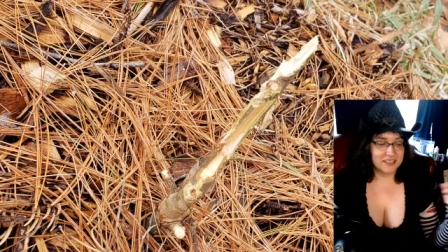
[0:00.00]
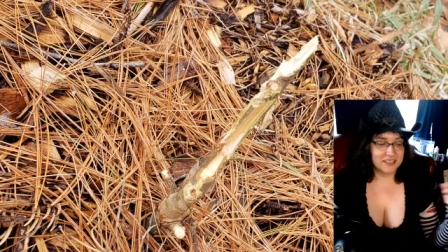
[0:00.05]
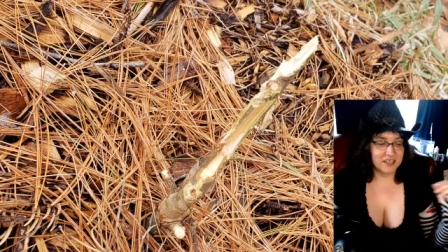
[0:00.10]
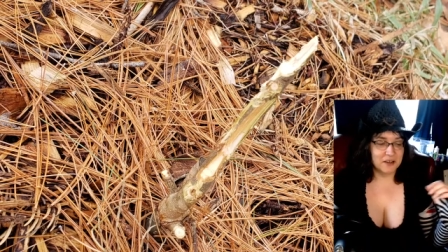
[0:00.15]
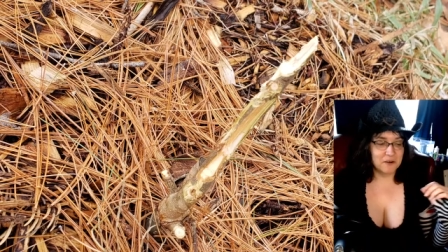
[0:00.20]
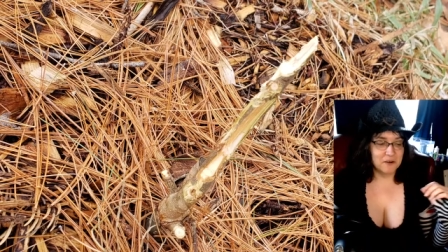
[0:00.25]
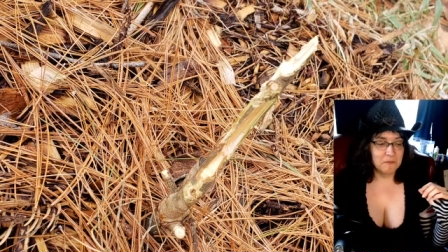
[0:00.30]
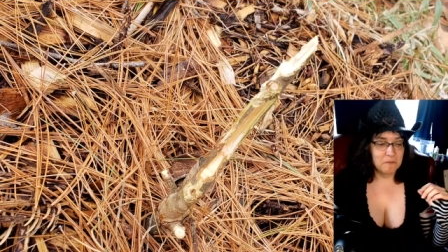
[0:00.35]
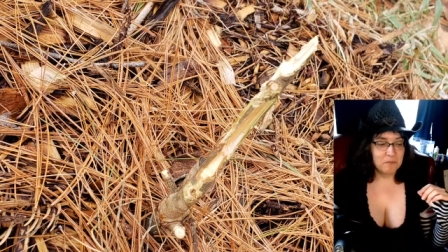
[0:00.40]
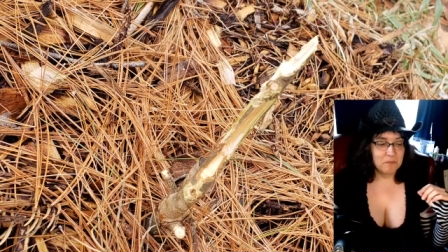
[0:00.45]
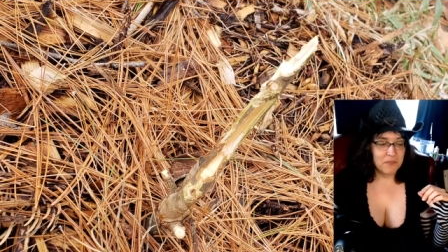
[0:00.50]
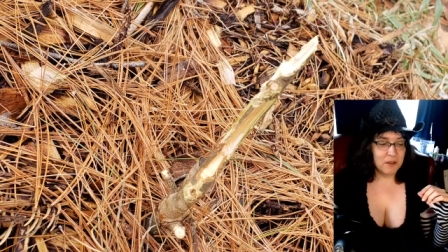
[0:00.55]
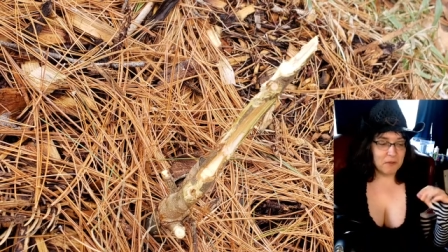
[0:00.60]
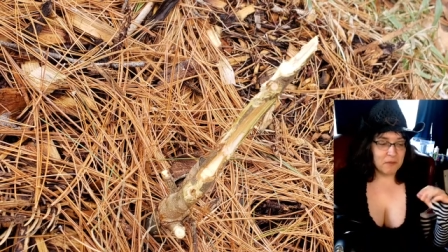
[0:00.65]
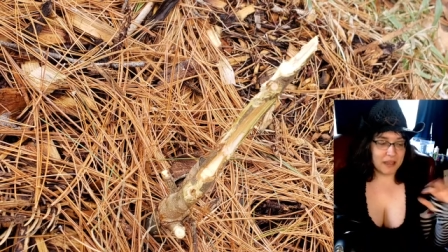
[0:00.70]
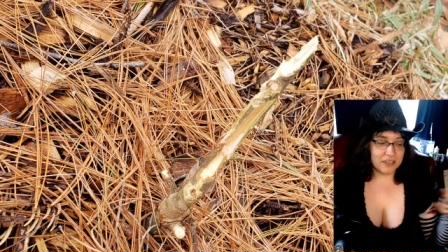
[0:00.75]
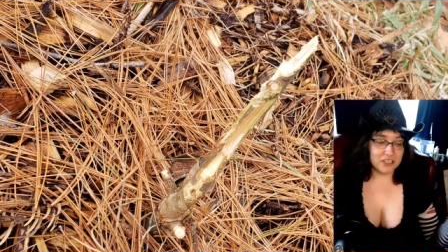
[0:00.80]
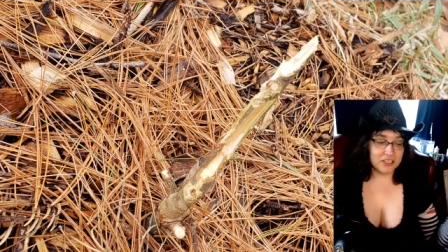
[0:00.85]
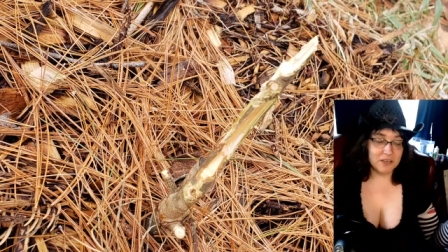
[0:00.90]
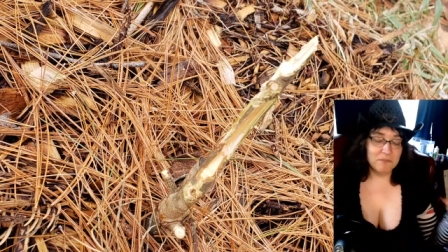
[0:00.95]
So
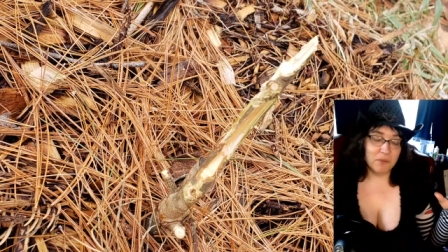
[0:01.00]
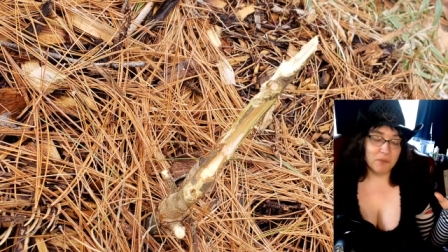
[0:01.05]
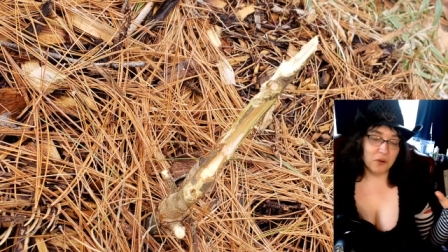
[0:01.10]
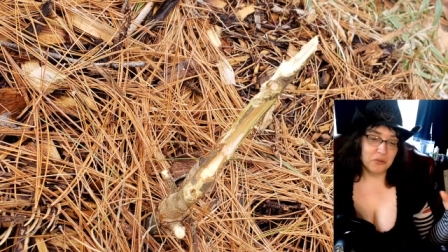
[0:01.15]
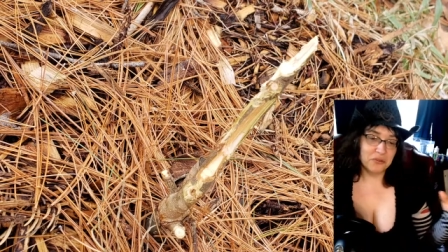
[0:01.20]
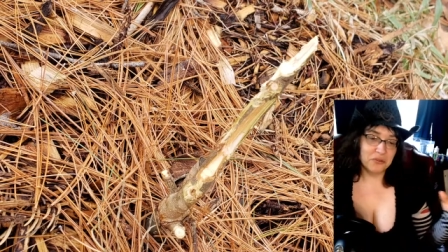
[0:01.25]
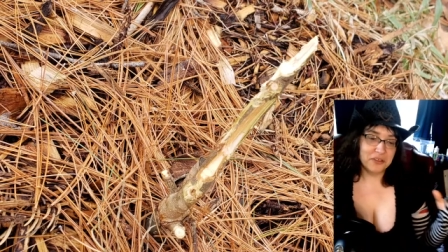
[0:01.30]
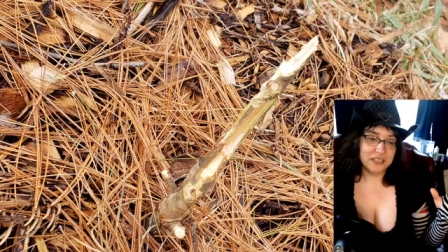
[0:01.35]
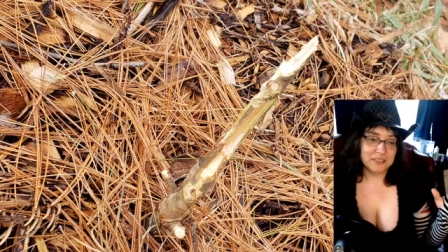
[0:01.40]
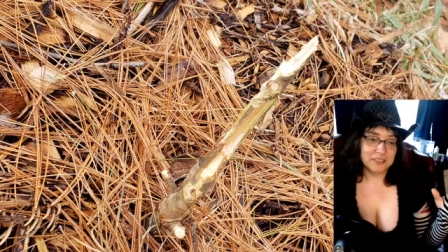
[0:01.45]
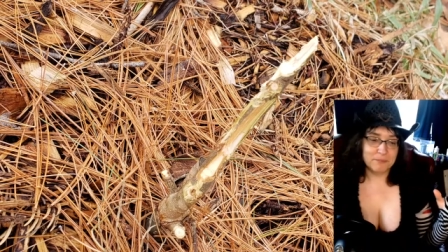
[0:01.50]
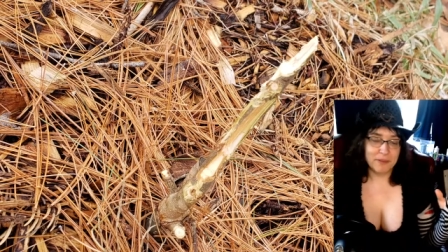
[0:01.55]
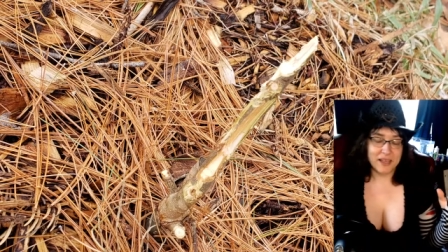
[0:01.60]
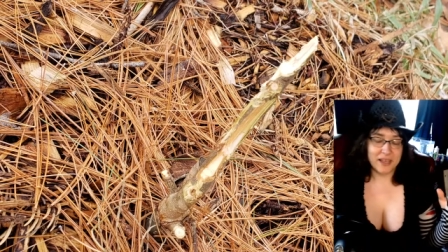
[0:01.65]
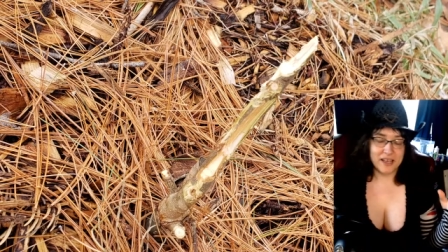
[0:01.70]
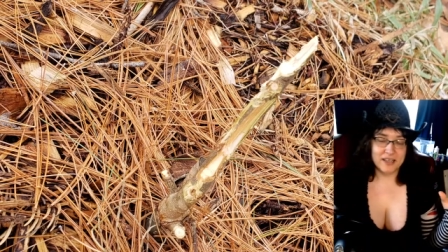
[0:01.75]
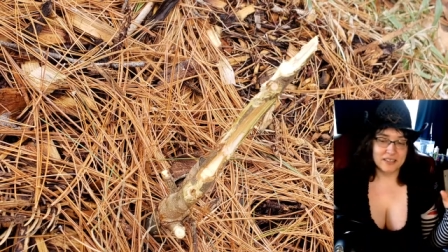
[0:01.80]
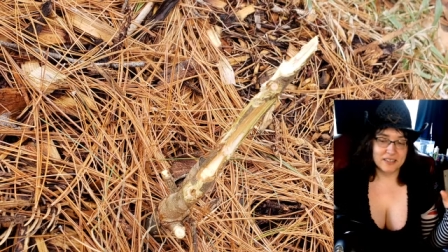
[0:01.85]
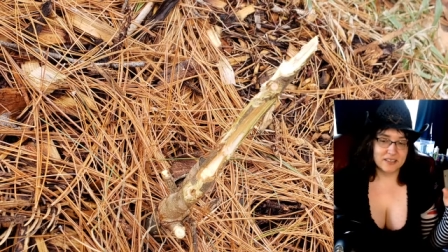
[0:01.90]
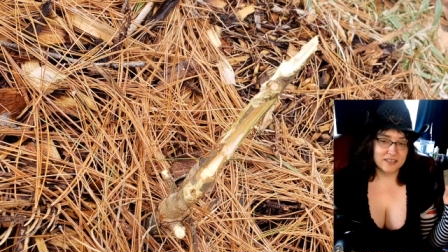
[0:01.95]
actually, both these
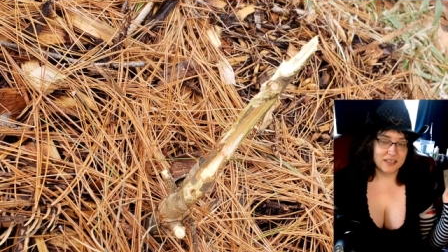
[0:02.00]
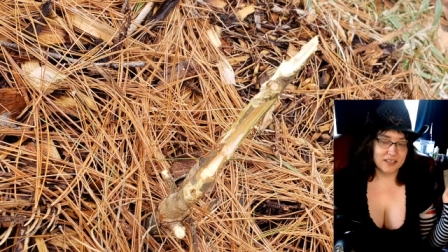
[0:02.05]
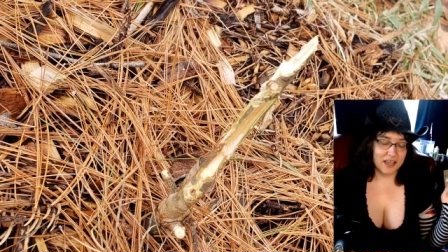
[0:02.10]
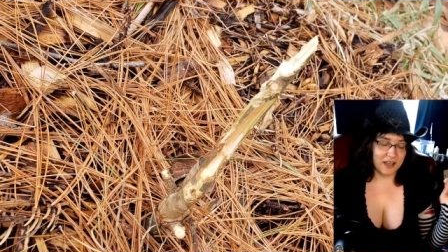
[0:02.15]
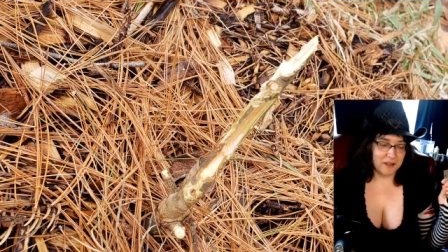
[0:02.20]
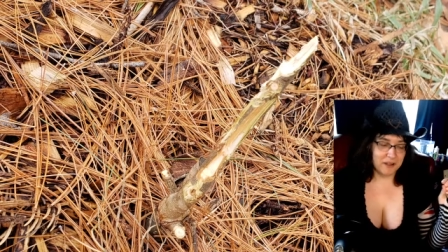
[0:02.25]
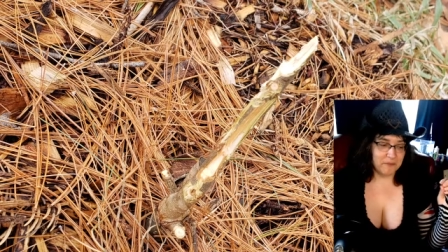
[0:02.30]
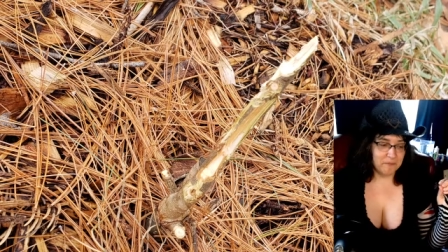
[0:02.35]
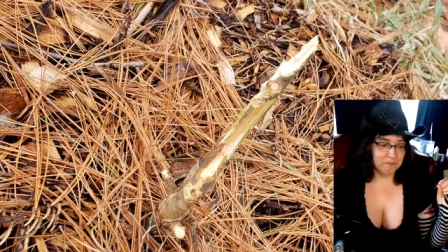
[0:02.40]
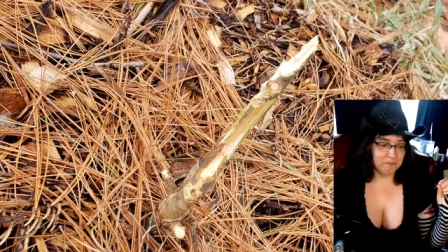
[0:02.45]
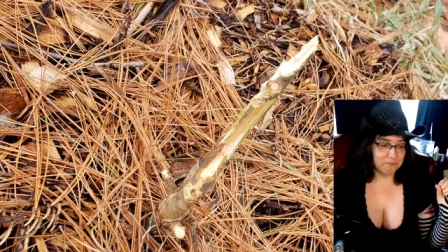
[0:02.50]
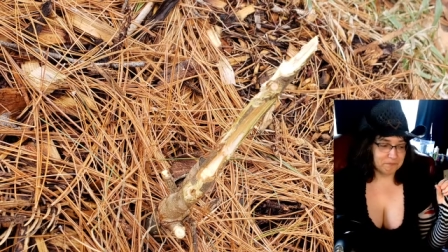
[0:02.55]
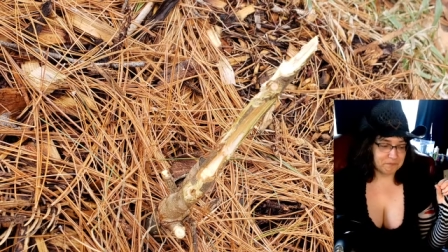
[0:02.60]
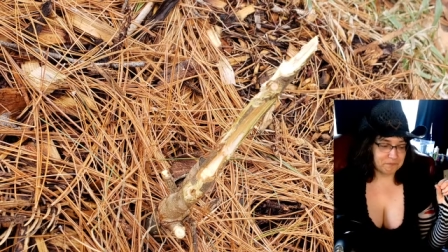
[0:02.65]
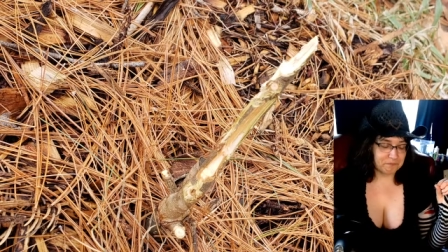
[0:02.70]
plants. Um,